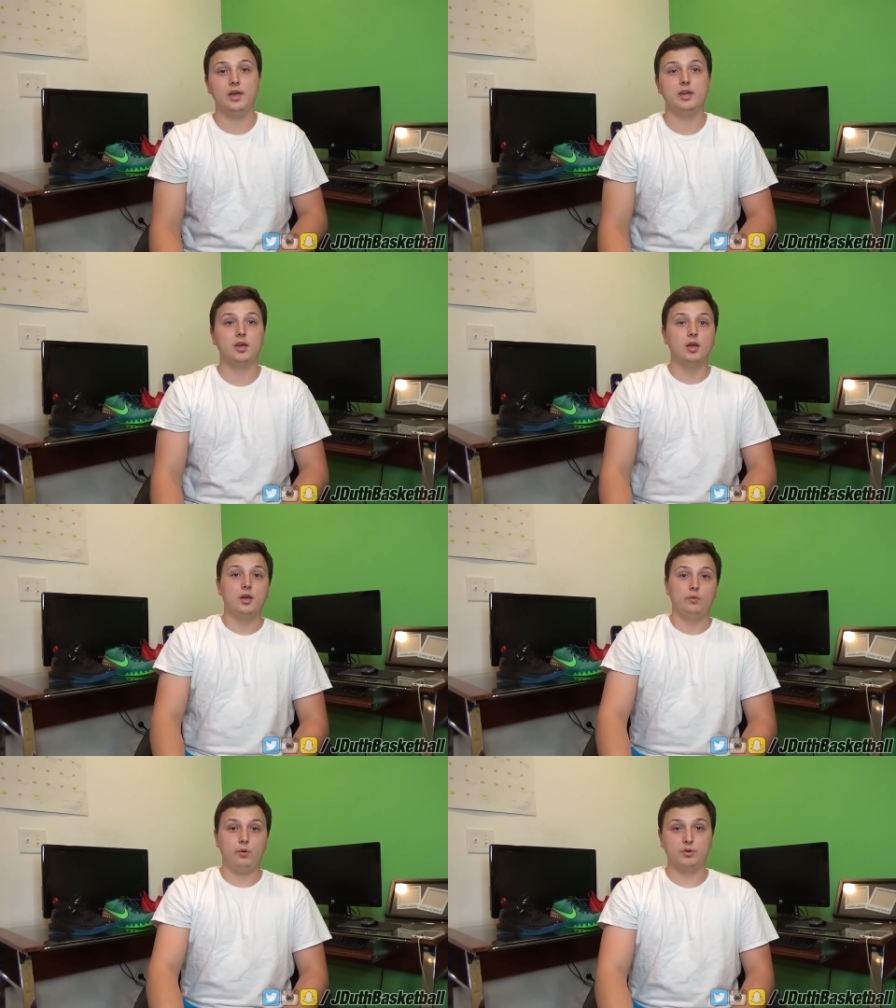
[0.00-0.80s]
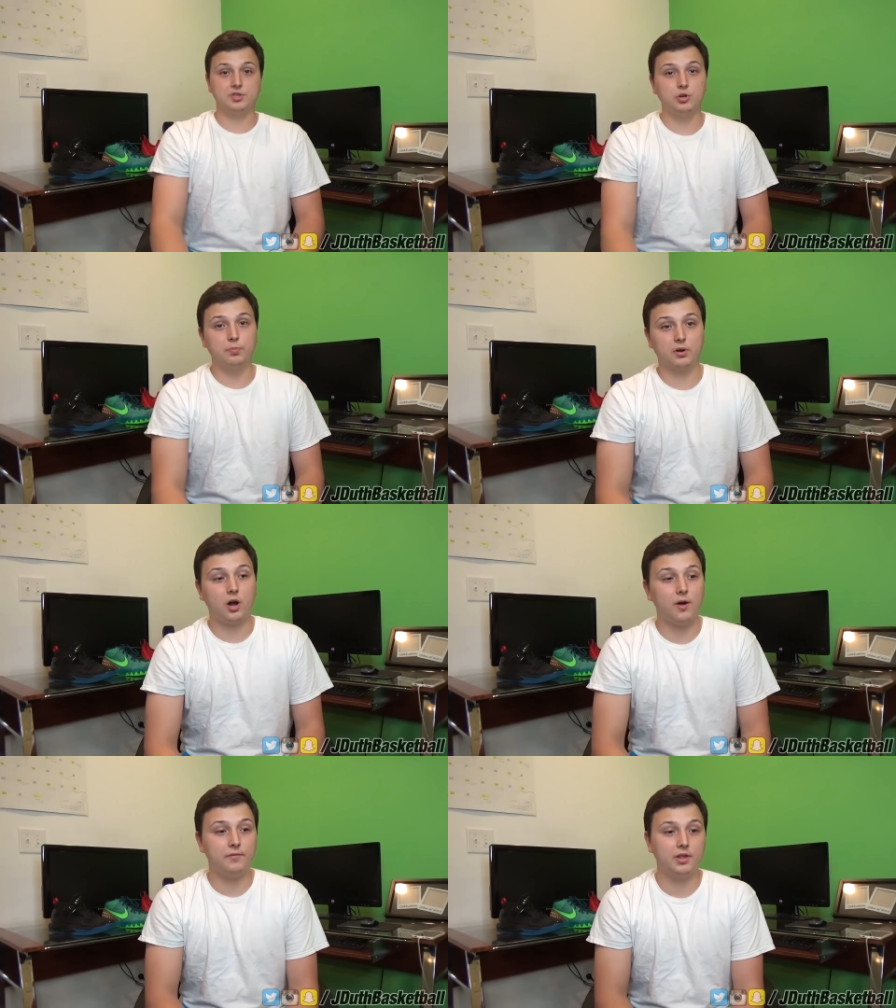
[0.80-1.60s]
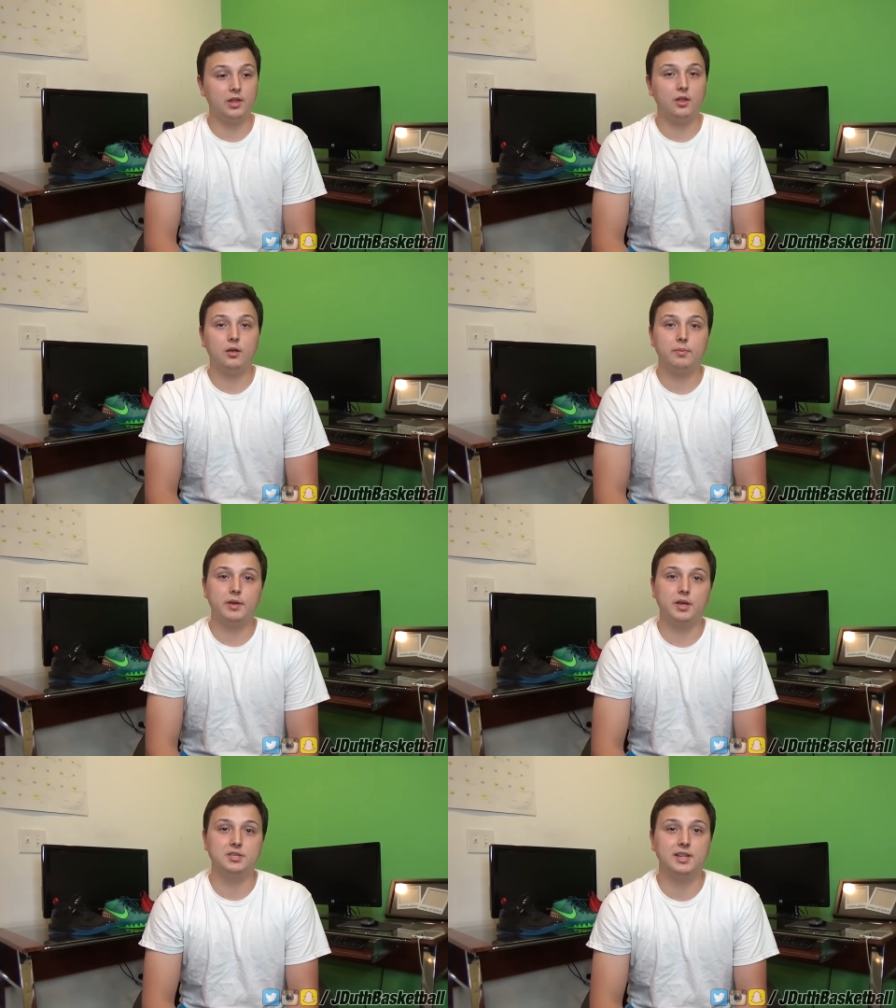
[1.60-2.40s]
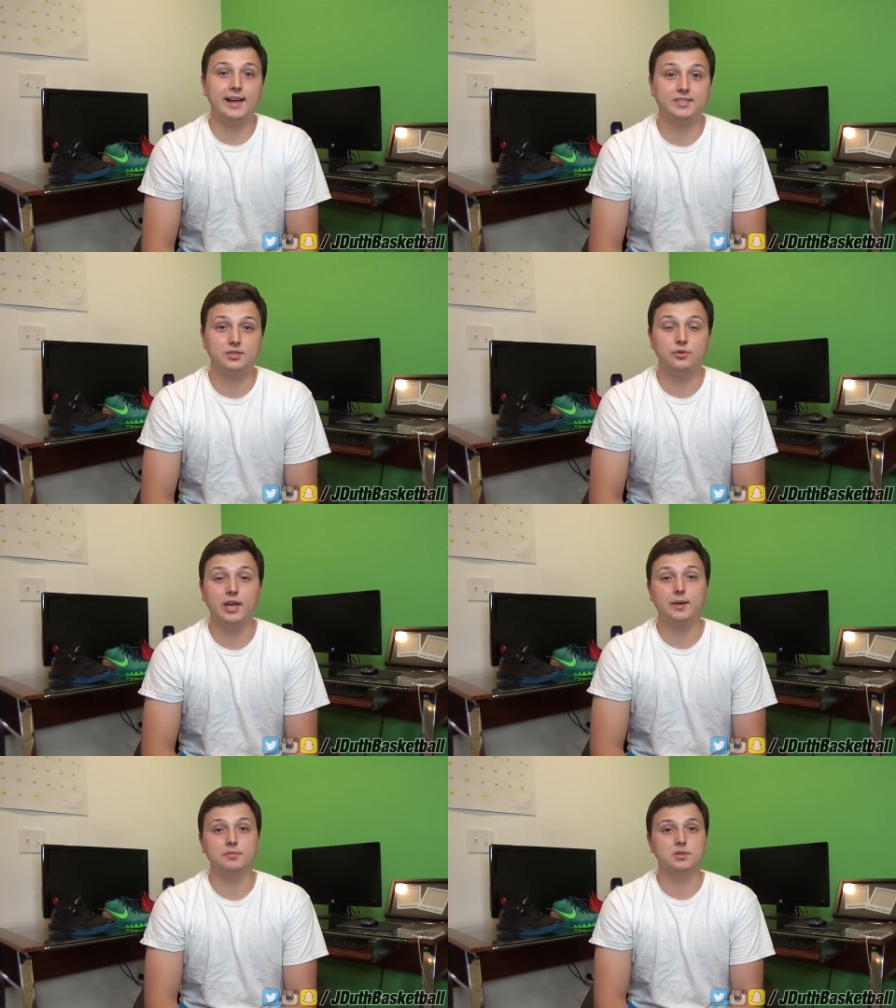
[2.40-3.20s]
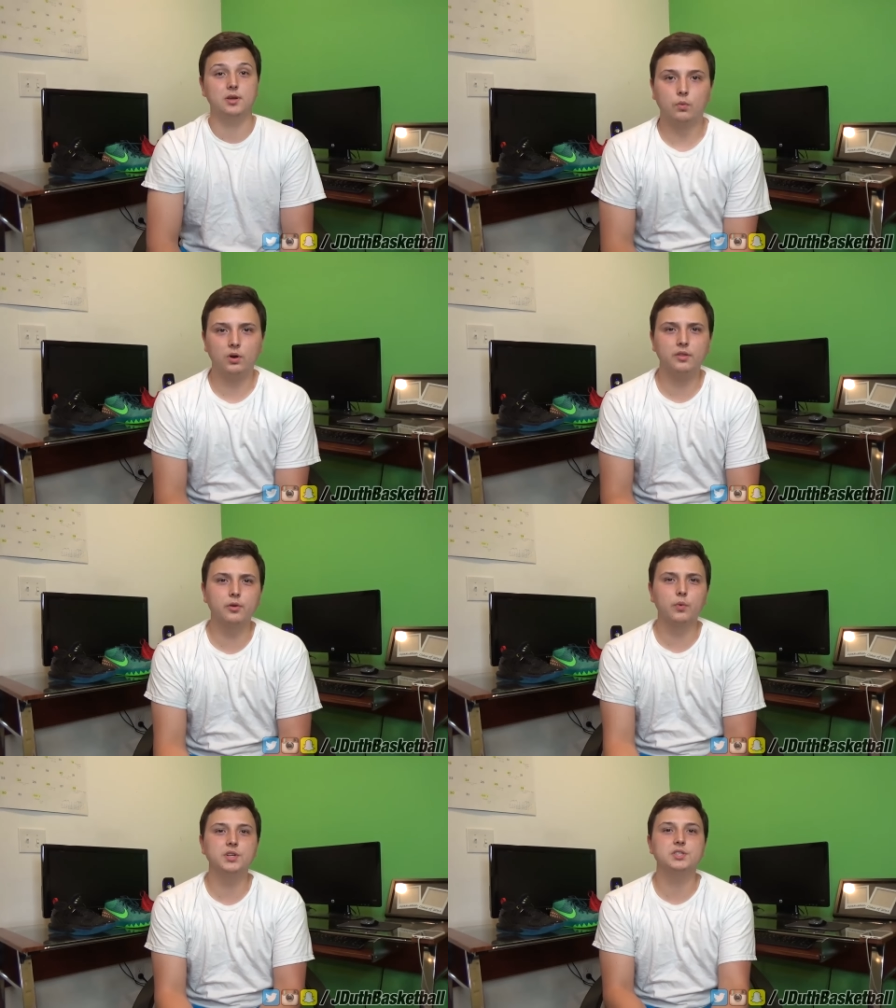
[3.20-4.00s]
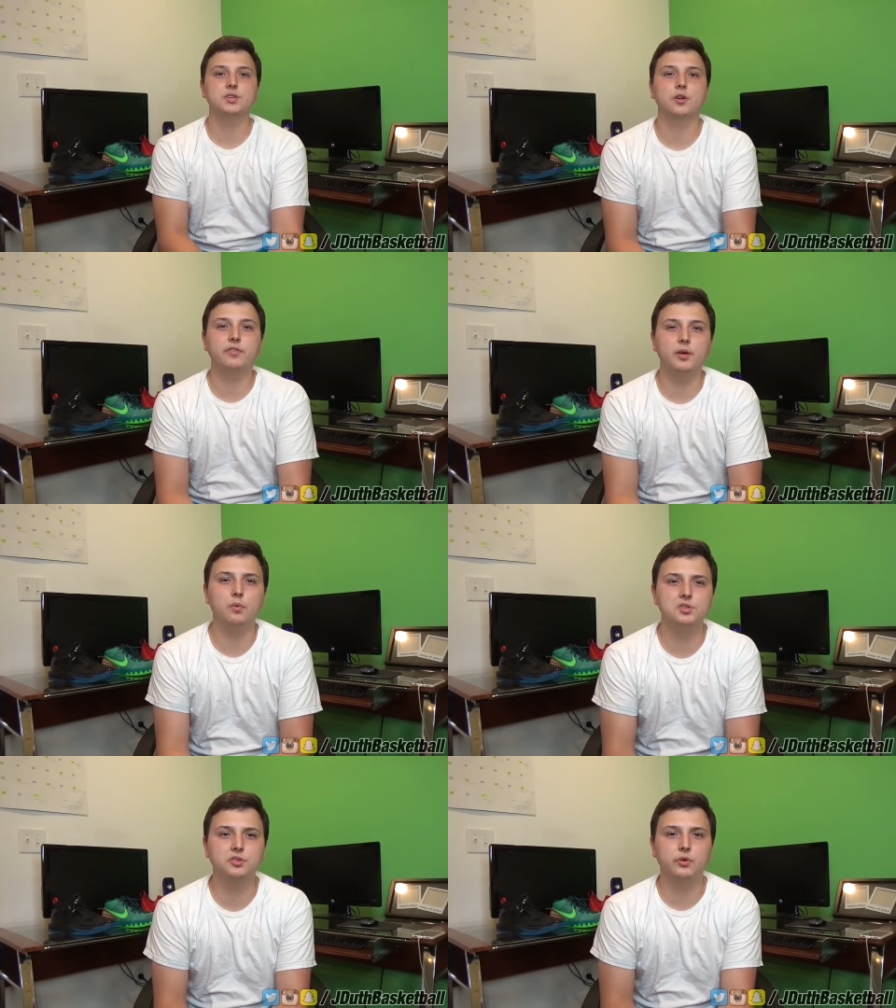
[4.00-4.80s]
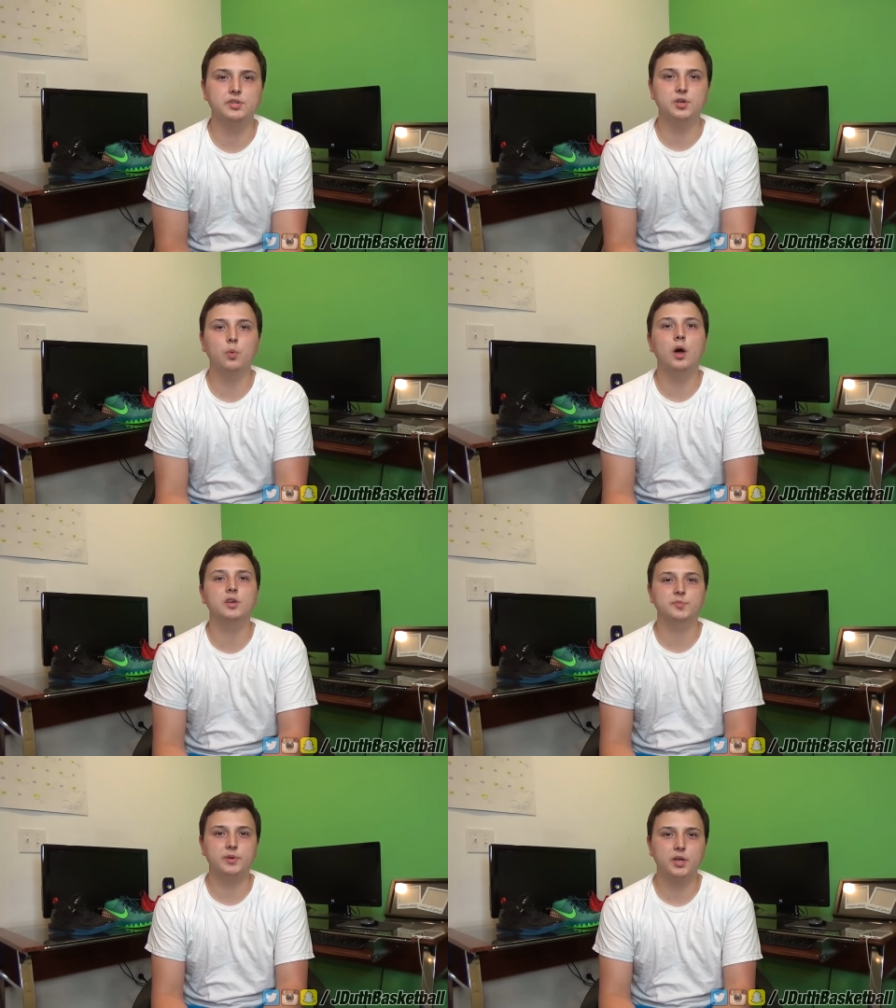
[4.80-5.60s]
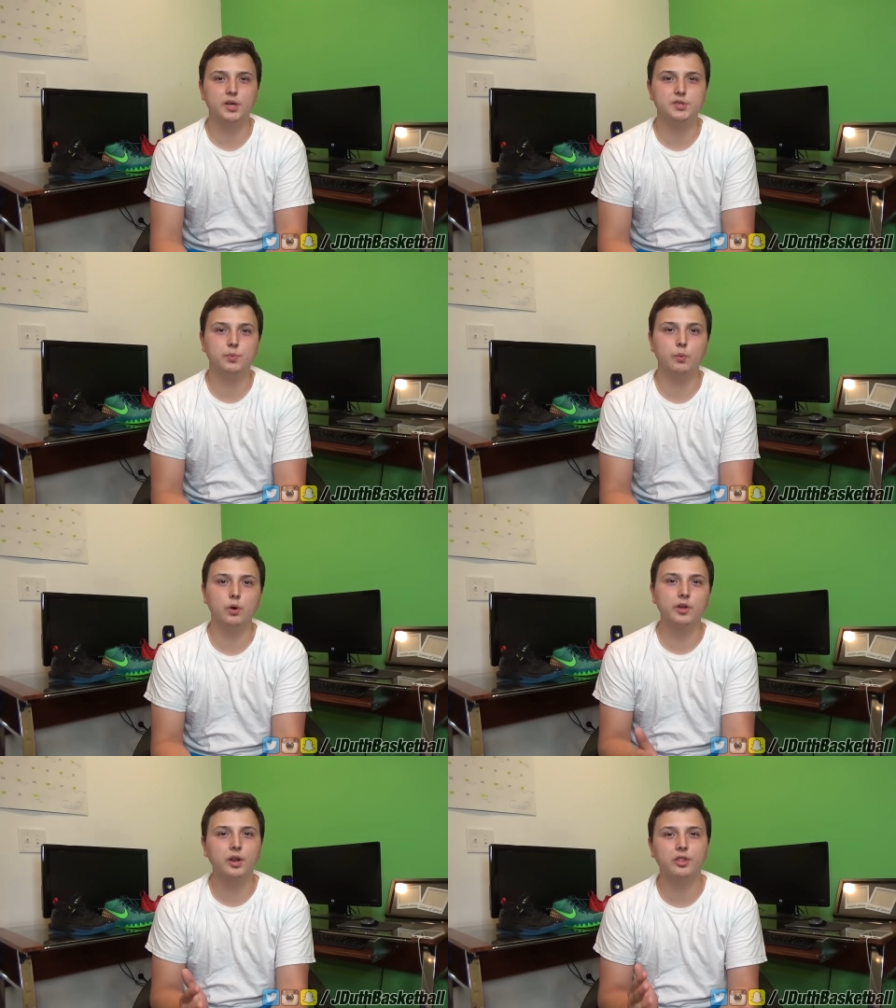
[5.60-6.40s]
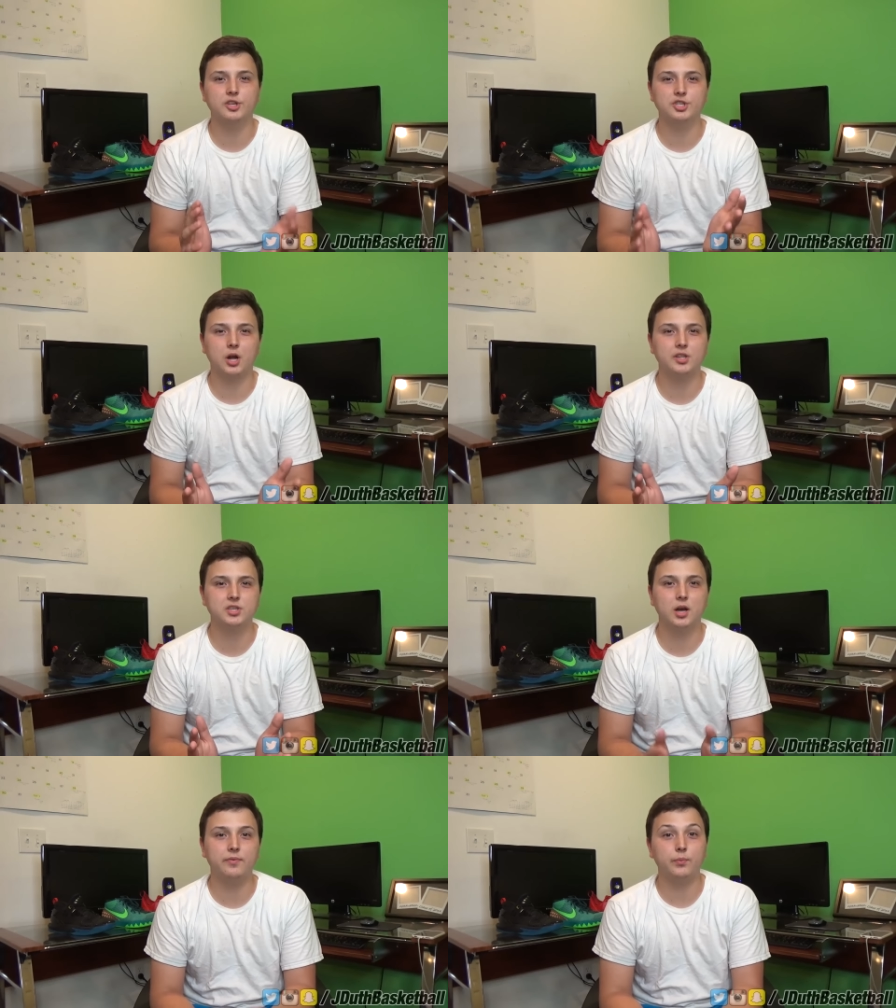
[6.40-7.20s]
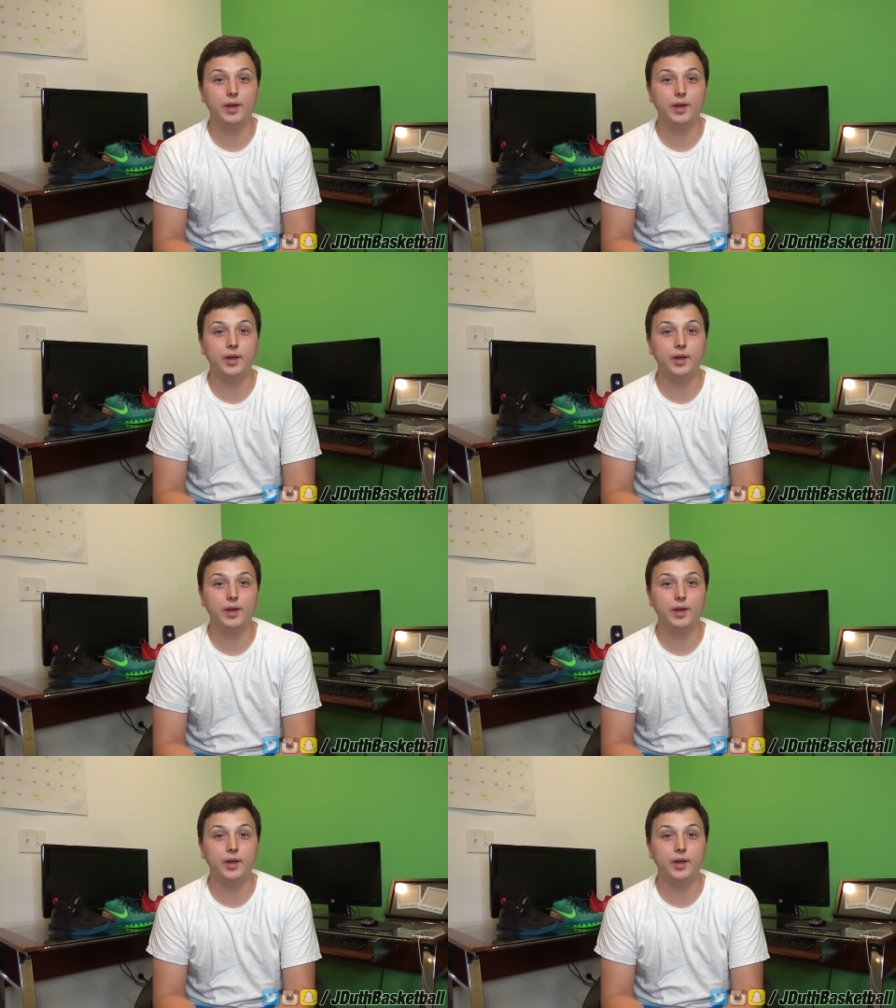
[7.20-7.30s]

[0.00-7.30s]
Like we were super confident because last two games, one of the reasons our team wasn't doing so well is because we weren't getting the shots off.